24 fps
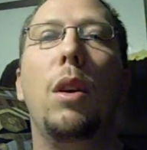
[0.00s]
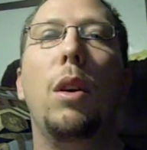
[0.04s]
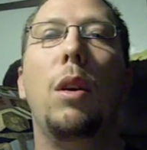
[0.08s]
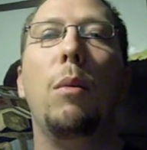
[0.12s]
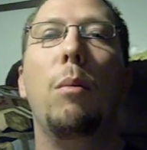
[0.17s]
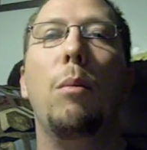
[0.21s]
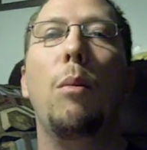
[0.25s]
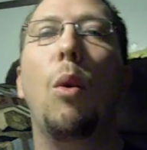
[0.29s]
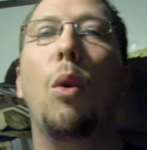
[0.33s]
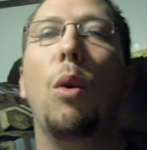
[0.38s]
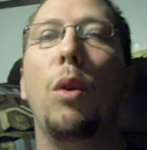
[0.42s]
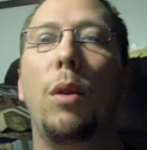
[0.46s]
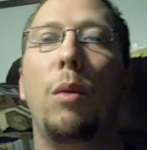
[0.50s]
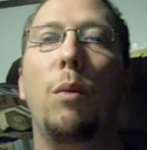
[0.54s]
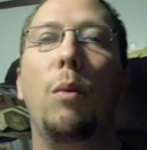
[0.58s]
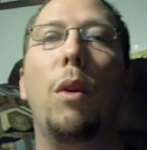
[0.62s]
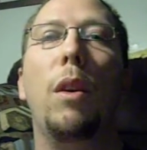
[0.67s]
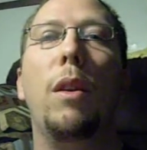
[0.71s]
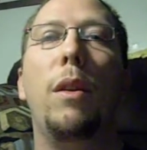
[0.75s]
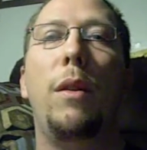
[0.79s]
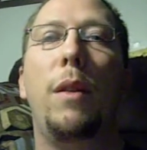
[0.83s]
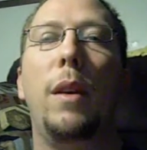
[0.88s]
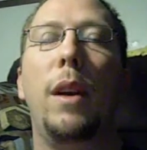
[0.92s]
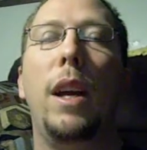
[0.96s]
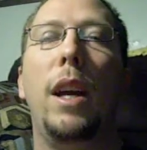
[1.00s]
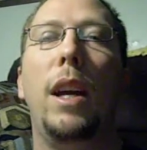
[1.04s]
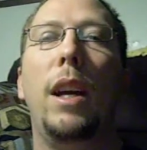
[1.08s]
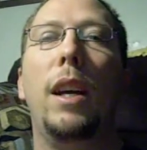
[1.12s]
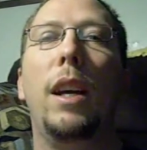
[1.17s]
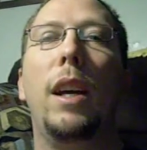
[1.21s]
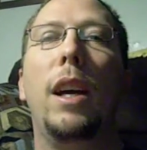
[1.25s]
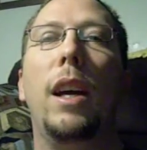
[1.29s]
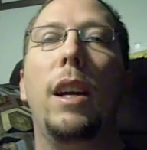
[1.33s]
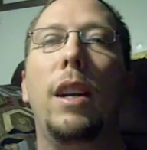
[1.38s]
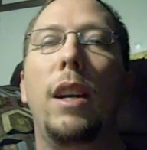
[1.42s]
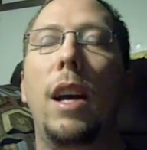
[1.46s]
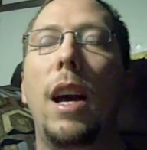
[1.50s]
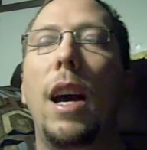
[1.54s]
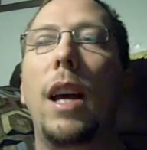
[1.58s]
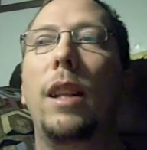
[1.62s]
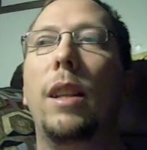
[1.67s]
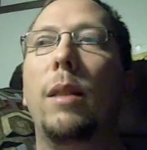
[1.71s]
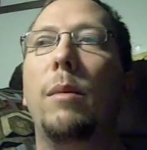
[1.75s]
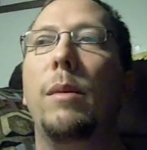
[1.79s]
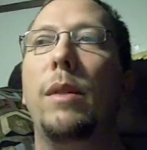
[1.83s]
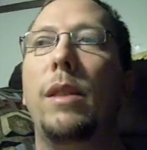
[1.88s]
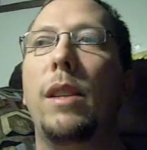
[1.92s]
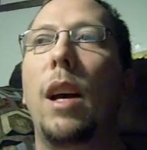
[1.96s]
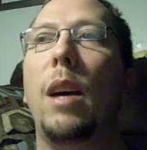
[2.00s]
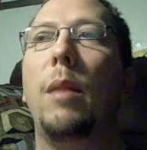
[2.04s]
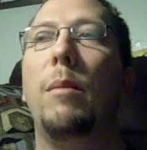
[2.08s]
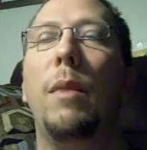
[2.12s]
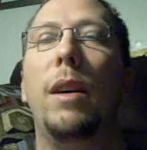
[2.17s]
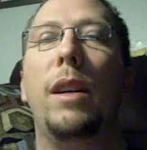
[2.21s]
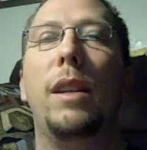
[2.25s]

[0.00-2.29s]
more than one thing and had them side by